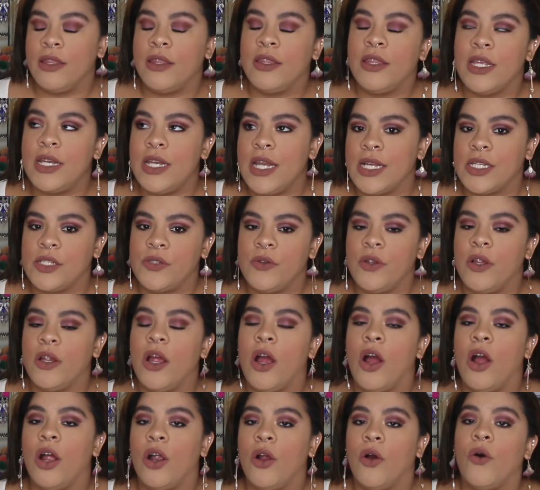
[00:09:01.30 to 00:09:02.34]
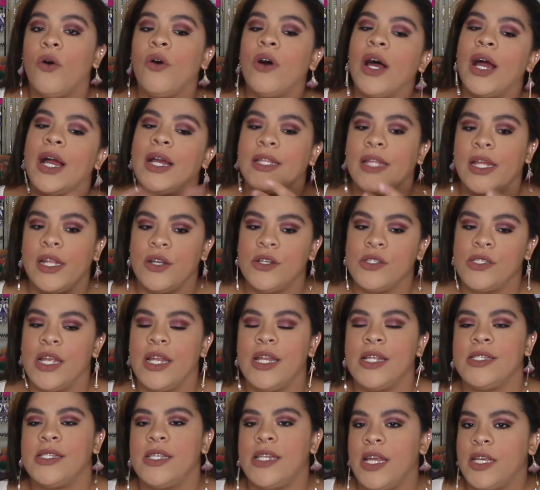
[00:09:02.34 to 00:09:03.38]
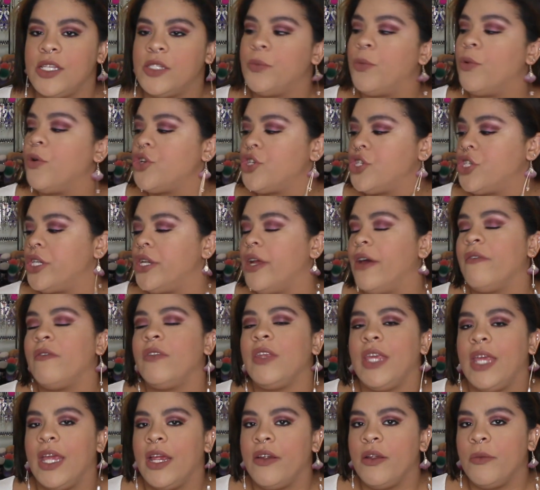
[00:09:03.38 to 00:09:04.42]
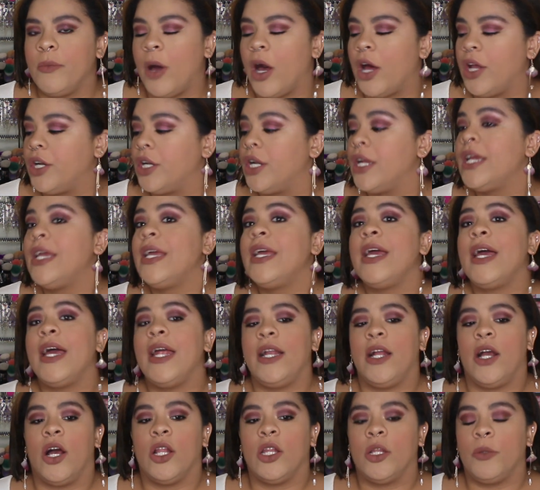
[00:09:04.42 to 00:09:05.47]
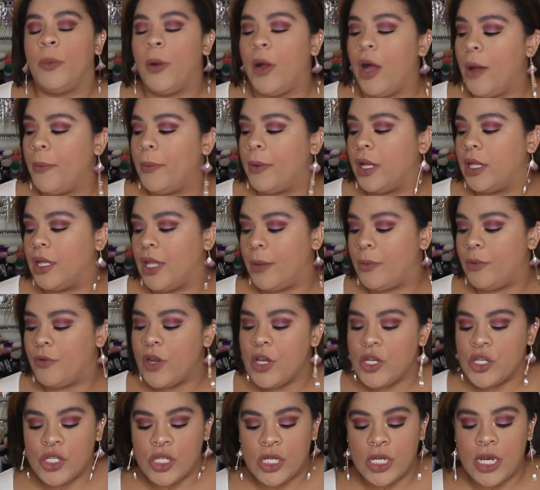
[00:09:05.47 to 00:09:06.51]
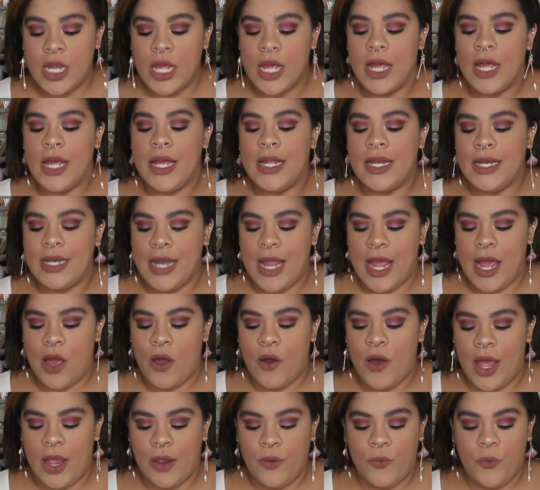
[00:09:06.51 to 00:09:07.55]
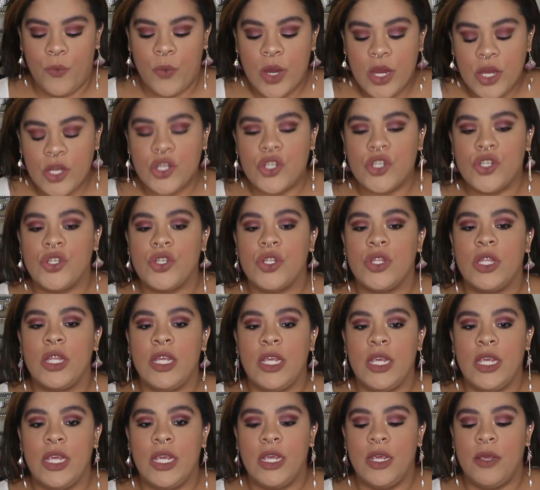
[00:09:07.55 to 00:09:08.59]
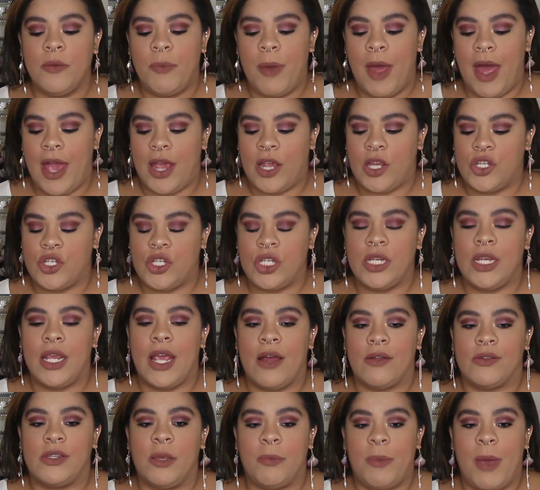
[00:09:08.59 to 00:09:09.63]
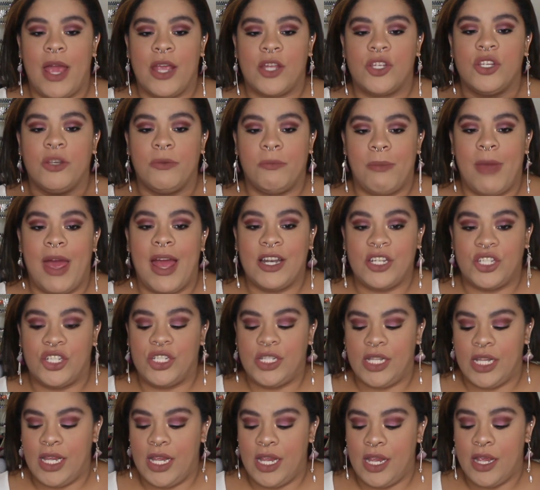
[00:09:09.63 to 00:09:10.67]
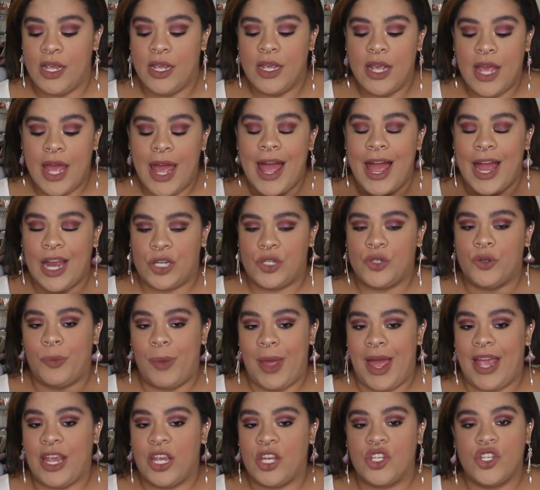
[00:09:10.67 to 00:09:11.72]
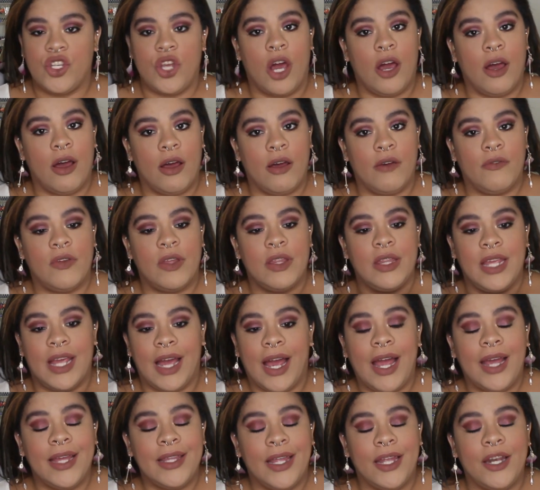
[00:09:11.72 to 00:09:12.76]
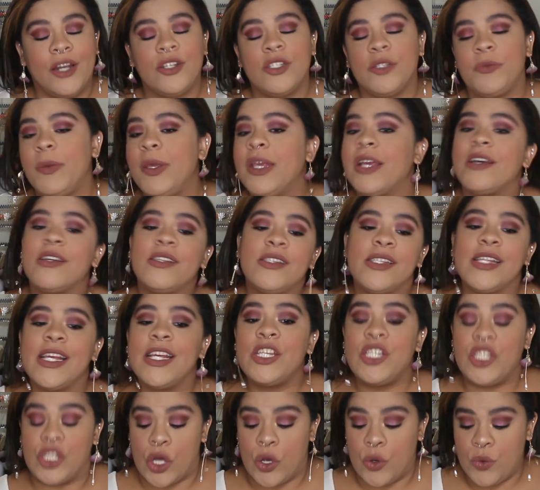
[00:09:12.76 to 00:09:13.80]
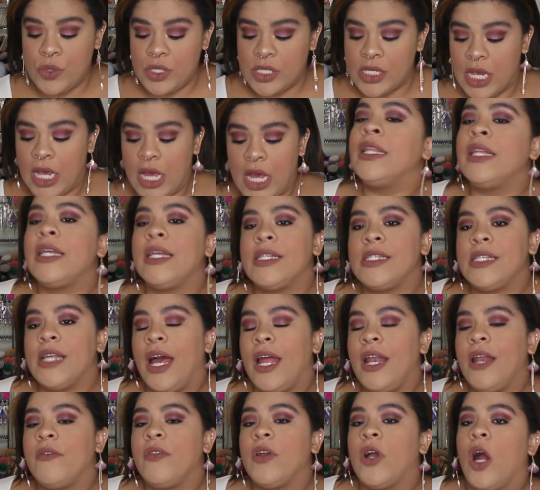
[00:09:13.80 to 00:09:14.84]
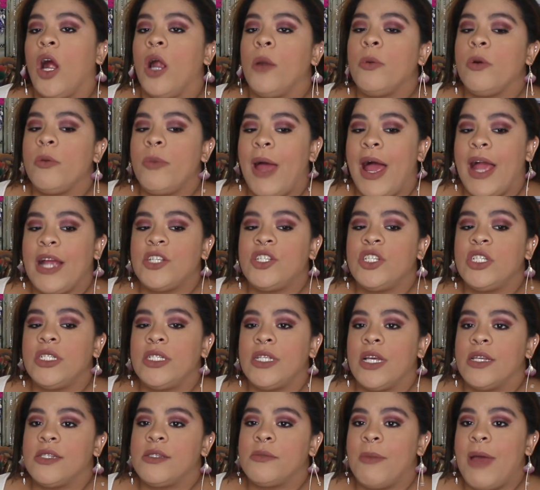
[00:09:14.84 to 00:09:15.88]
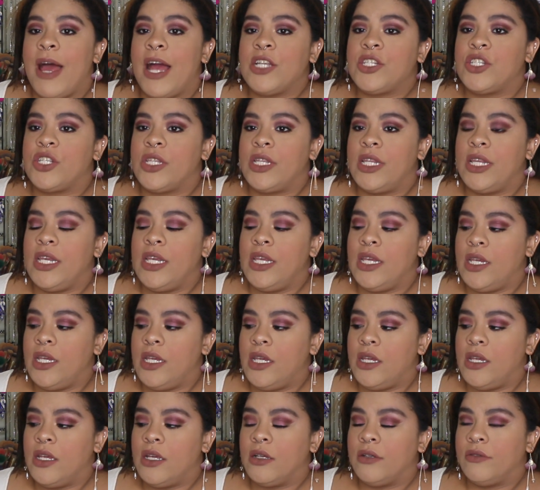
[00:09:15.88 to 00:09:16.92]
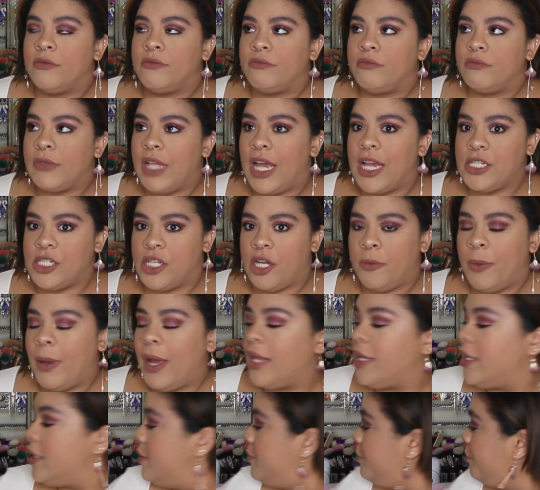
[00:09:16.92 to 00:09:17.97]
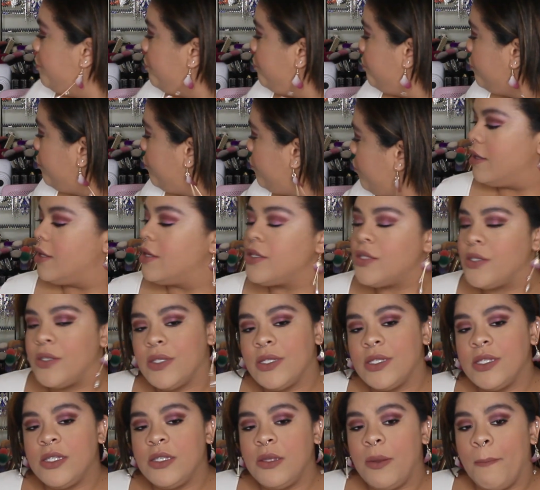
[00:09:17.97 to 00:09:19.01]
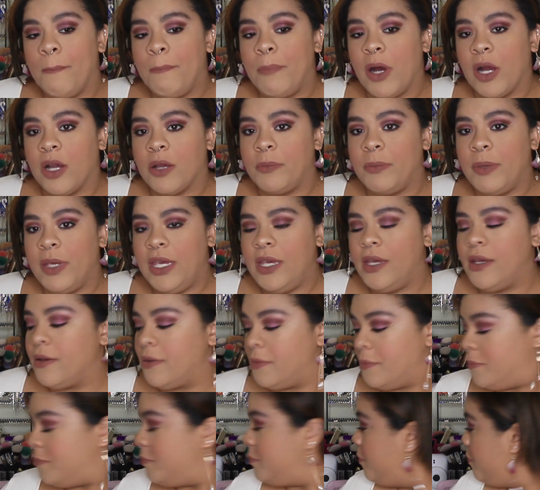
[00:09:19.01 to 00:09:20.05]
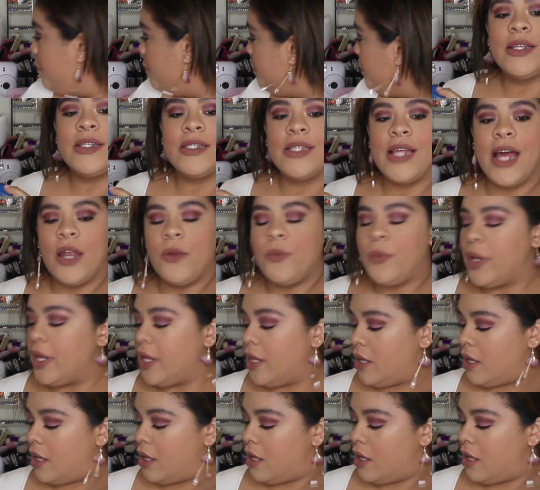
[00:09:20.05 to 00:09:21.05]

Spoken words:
The next 3 are all highlighters, and it's the next portion of the Harry Potter and ColourPop collaboration. Now, I wish the packaging, outside packaging, matched the actual package of the highlighters, because they don't. The inside of the cardboard packaging does match the eyeshadow palette. So this is Buckbeak. This is Hedwig.